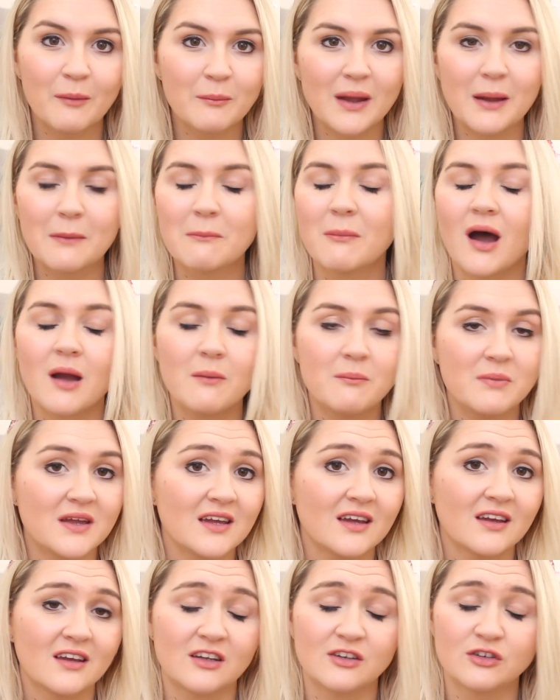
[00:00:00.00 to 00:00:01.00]
It might
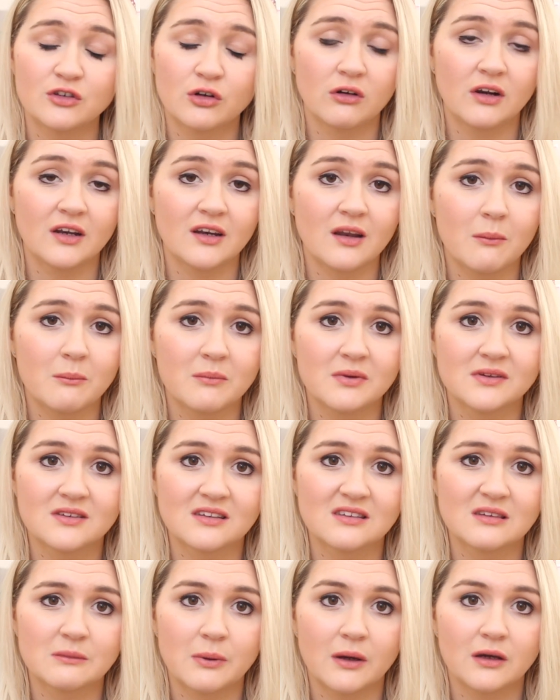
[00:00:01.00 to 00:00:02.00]
be controlling numbers,
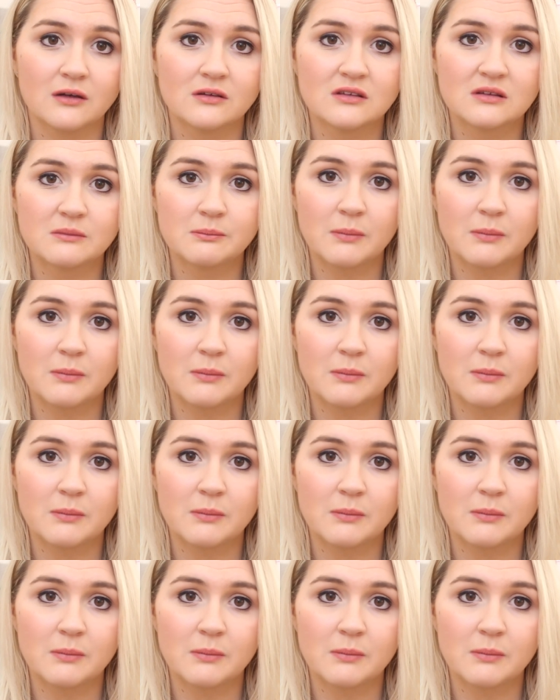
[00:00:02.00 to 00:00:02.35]
I suppose,